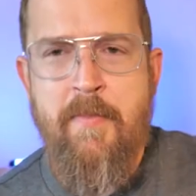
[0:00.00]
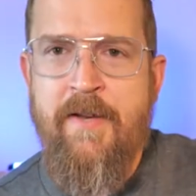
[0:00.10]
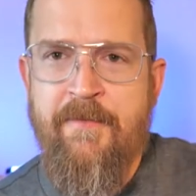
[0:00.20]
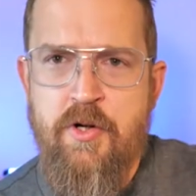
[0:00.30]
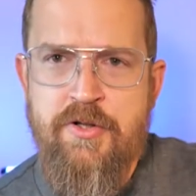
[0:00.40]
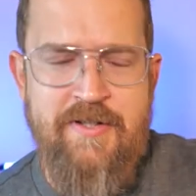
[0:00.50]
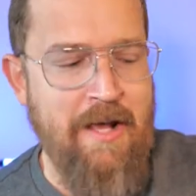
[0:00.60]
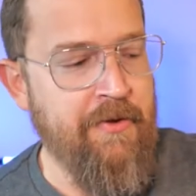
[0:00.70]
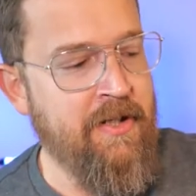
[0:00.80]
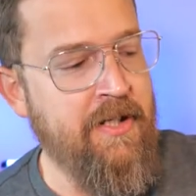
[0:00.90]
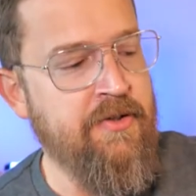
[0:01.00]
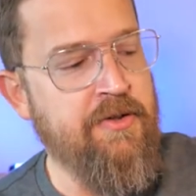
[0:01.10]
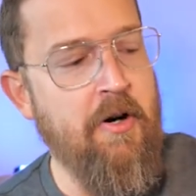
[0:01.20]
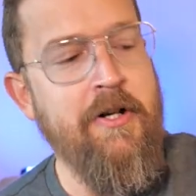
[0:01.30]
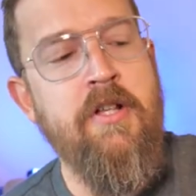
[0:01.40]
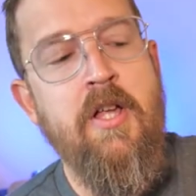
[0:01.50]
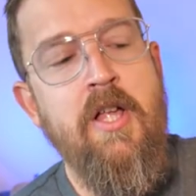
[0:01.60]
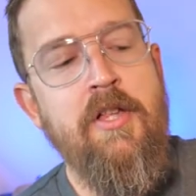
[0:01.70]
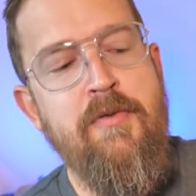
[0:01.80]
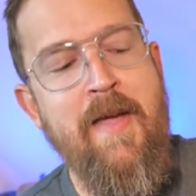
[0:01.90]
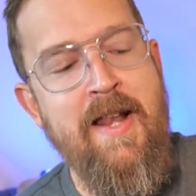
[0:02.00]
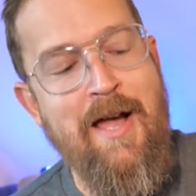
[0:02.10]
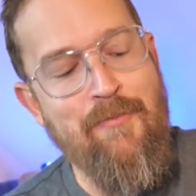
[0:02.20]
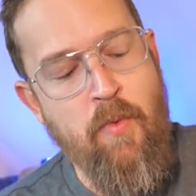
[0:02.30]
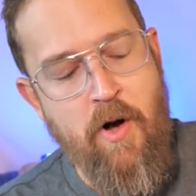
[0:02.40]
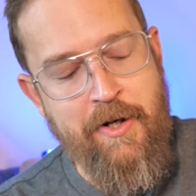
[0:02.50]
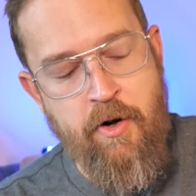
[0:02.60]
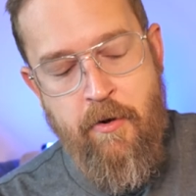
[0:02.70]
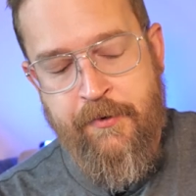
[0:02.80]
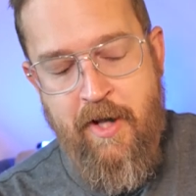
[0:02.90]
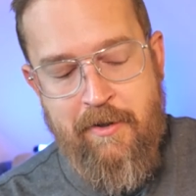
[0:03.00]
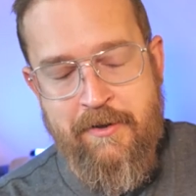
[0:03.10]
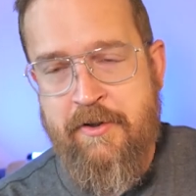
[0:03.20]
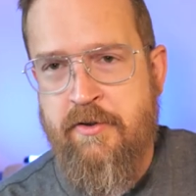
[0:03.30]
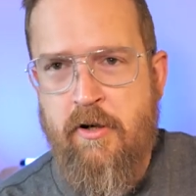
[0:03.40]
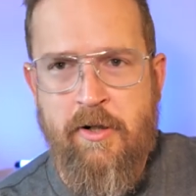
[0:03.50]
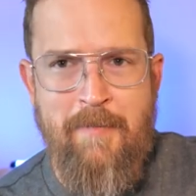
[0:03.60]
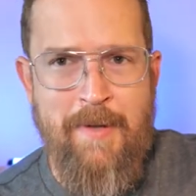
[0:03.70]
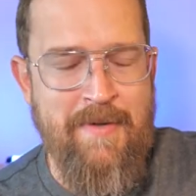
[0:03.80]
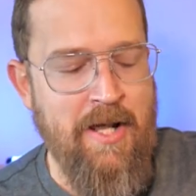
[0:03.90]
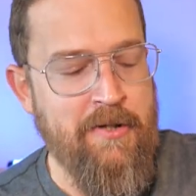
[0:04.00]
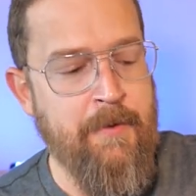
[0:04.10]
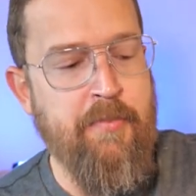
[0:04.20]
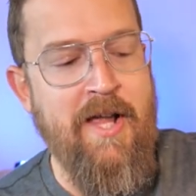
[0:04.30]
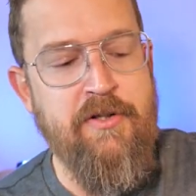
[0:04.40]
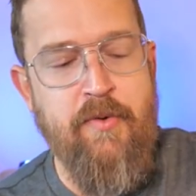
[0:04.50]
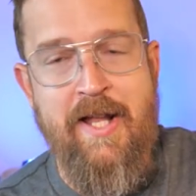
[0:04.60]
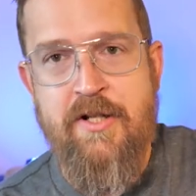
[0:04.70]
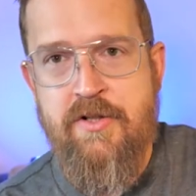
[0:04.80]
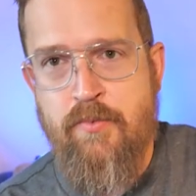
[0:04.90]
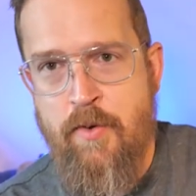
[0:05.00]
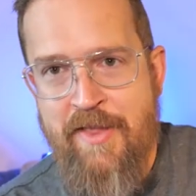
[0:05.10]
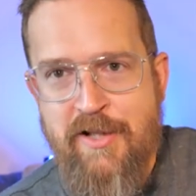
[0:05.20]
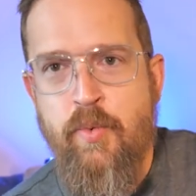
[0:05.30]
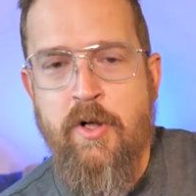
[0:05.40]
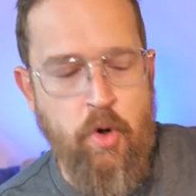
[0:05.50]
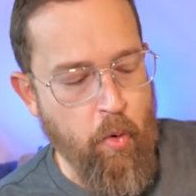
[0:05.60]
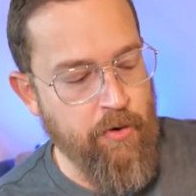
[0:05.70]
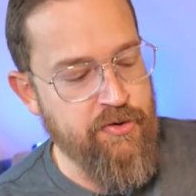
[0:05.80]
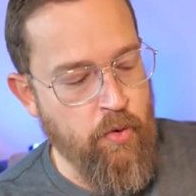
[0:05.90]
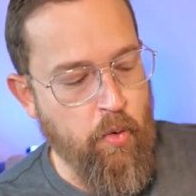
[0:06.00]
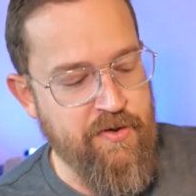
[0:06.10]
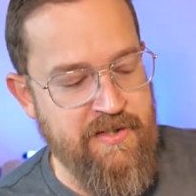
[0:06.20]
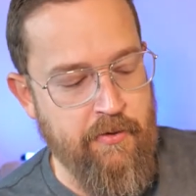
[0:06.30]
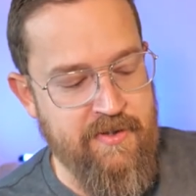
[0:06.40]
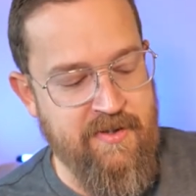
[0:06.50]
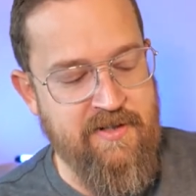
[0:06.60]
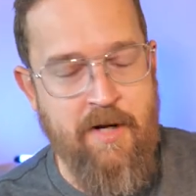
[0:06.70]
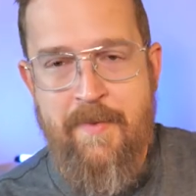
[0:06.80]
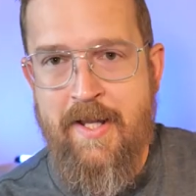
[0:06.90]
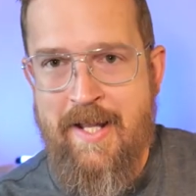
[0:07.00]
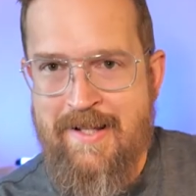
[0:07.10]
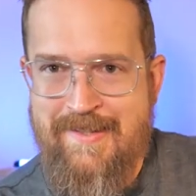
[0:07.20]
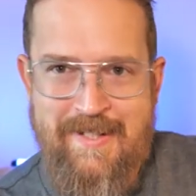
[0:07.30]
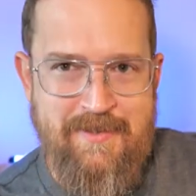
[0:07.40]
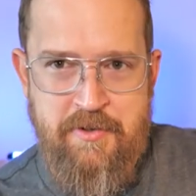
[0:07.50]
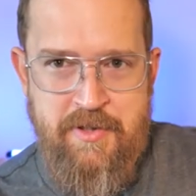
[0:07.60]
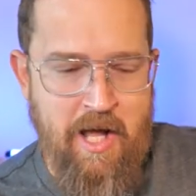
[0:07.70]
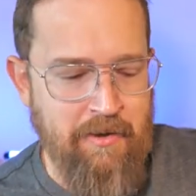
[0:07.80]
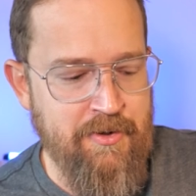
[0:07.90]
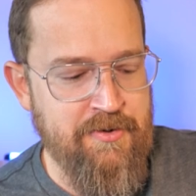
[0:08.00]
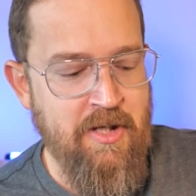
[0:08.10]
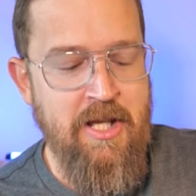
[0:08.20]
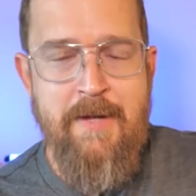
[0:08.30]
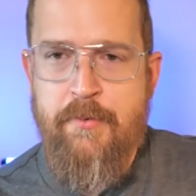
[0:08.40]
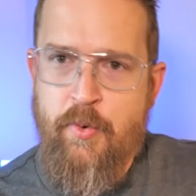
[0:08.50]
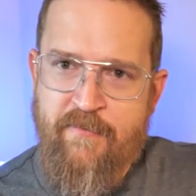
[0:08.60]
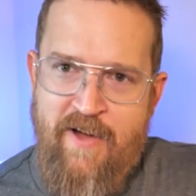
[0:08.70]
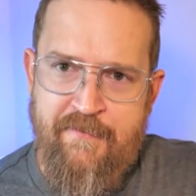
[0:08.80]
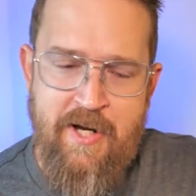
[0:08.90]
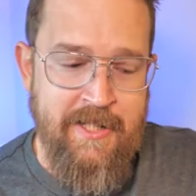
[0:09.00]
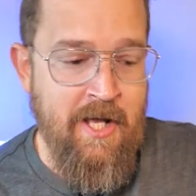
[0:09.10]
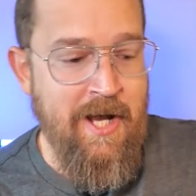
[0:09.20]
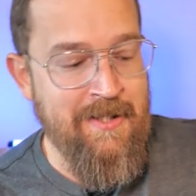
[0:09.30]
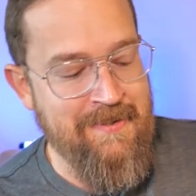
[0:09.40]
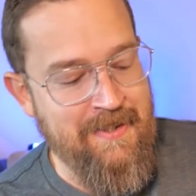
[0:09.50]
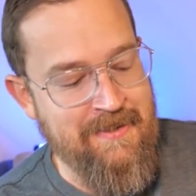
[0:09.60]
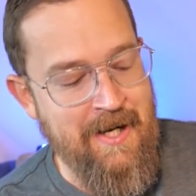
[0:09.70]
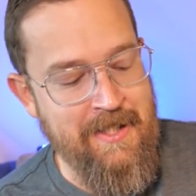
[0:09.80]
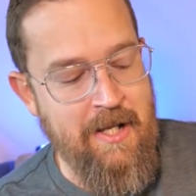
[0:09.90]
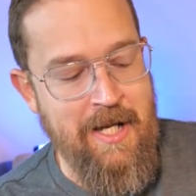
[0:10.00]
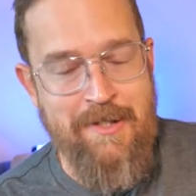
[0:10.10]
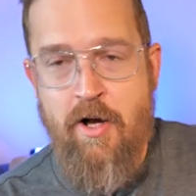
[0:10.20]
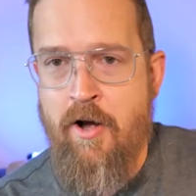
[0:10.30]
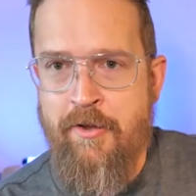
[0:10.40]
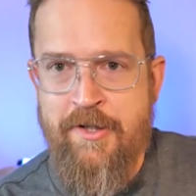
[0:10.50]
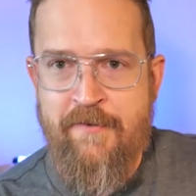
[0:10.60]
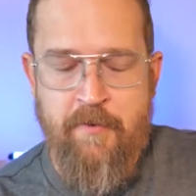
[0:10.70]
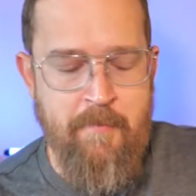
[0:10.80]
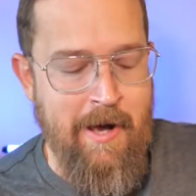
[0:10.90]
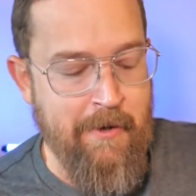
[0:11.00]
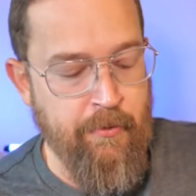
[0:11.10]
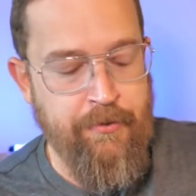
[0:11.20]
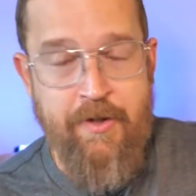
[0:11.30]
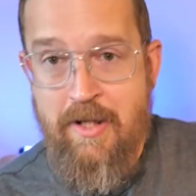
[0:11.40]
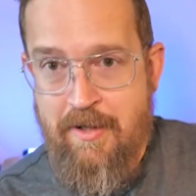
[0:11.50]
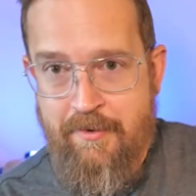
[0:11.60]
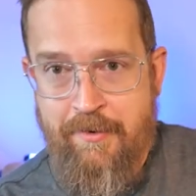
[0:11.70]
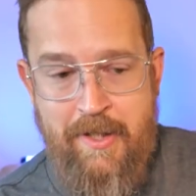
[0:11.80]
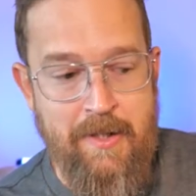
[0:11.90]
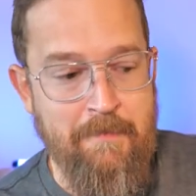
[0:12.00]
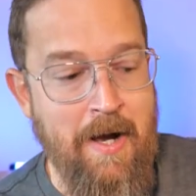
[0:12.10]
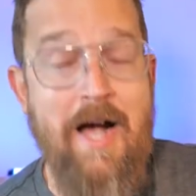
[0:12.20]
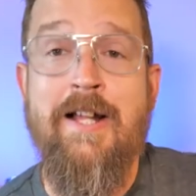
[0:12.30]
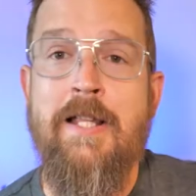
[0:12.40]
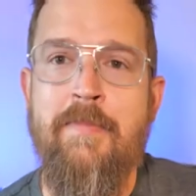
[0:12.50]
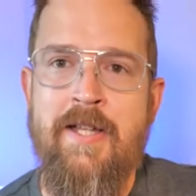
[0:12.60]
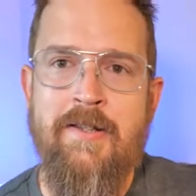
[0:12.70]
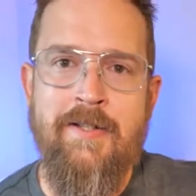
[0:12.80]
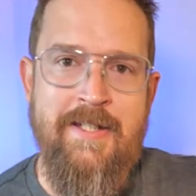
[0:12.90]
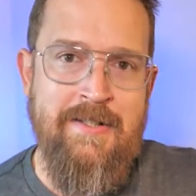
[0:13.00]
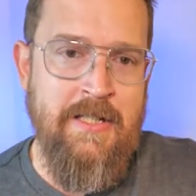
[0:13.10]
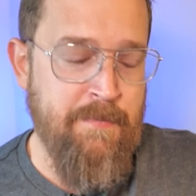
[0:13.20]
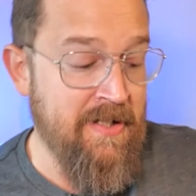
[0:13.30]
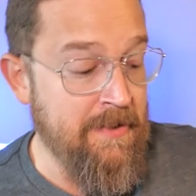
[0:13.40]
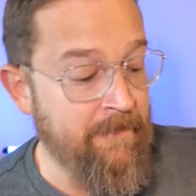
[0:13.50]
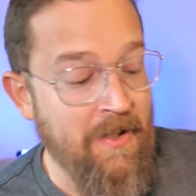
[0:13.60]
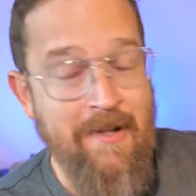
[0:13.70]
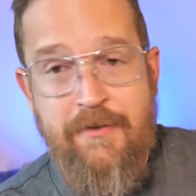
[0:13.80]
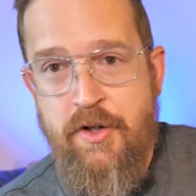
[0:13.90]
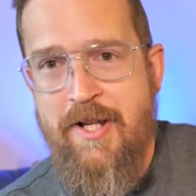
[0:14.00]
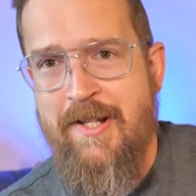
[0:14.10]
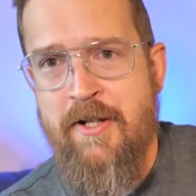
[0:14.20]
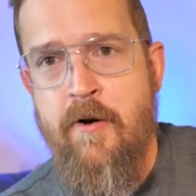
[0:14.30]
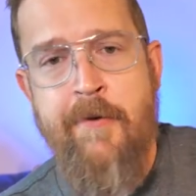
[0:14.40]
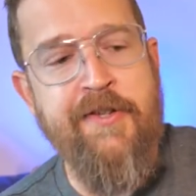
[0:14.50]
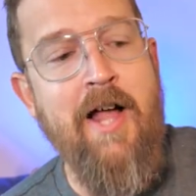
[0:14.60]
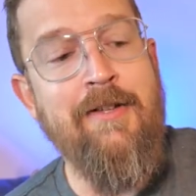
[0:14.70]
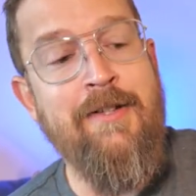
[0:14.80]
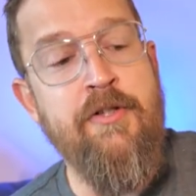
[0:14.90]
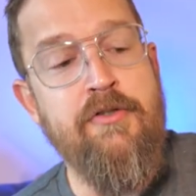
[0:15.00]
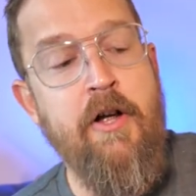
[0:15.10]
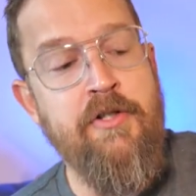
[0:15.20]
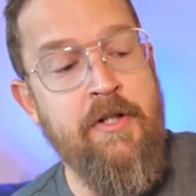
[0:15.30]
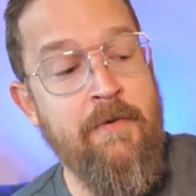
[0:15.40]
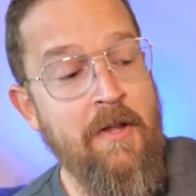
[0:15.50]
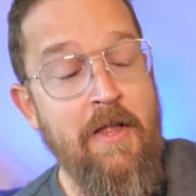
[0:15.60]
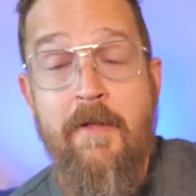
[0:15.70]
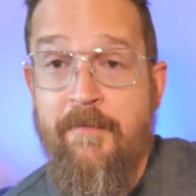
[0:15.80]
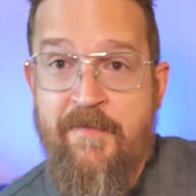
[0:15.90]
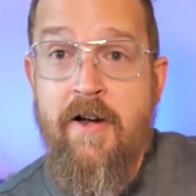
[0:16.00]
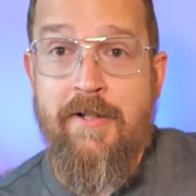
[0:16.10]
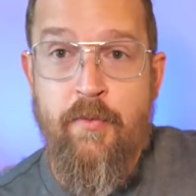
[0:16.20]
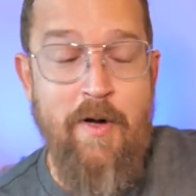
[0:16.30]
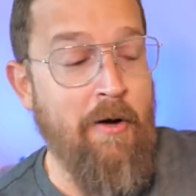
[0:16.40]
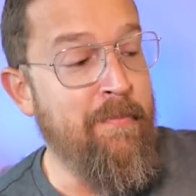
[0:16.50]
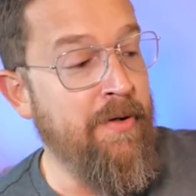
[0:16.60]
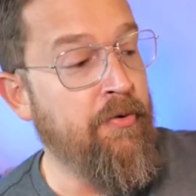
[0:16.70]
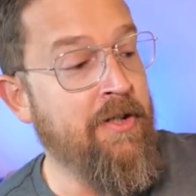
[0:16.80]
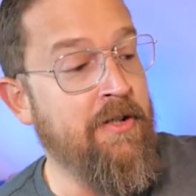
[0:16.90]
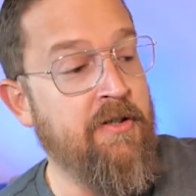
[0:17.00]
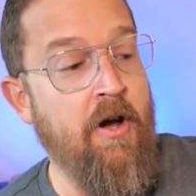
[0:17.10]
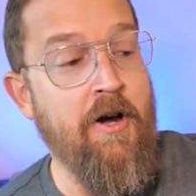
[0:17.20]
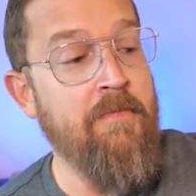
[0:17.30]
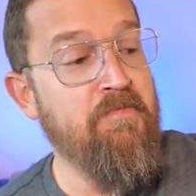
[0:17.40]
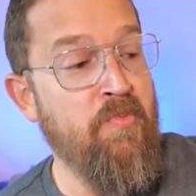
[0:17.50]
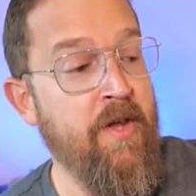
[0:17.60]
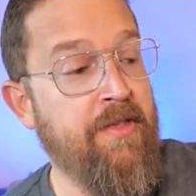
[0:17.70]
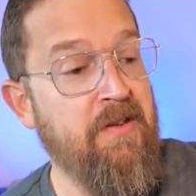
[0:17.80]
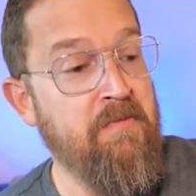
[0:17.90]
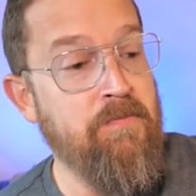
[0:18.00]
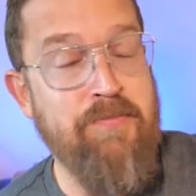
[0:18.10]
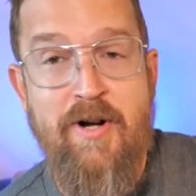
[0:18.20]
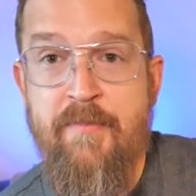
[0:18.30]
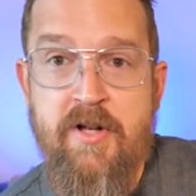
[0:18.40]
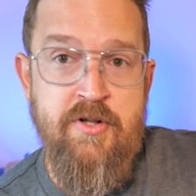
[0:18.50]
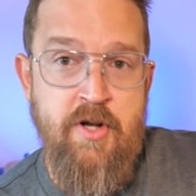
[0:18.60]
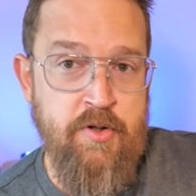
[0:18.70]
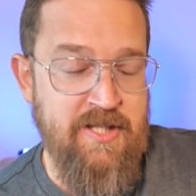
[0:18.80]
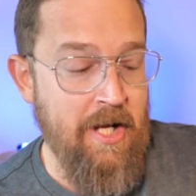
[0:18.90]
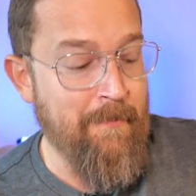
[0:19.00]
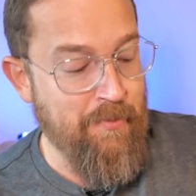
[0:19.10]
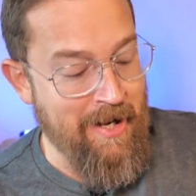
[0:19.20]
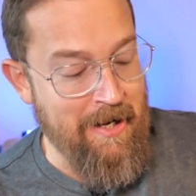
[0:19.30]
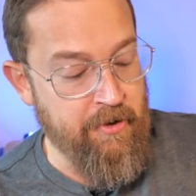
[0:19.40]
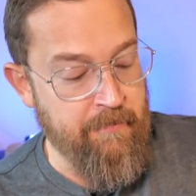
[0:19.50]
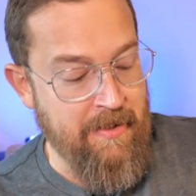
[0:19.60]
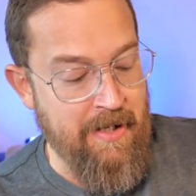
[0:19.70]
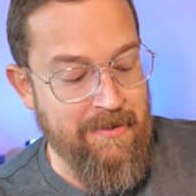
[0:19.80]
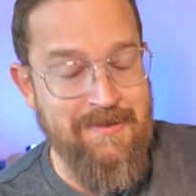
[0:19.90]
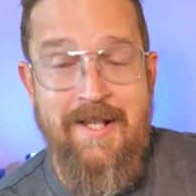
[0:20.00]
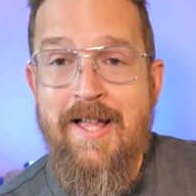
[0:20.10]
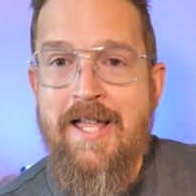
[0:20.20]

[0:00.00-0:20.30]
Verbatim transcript: But if you're just out there getting started, you may not want an all solid guitar. It might be out of your price range. Well, that's where Cort's Core Series has come in at $600, between $599 and $699 on the different models, the mahogany being the least expensive. You're getting an all solid construction fairly well built guitar with pretty no setup right out of the box.